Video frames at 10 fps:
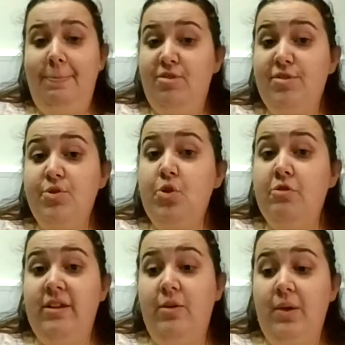the
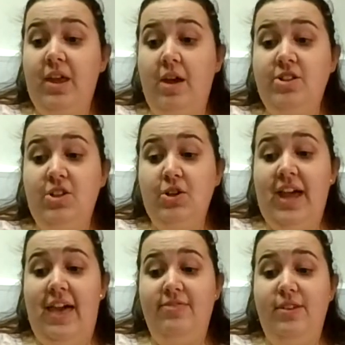story that we're going to look
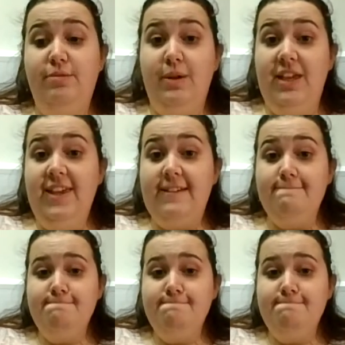at this week.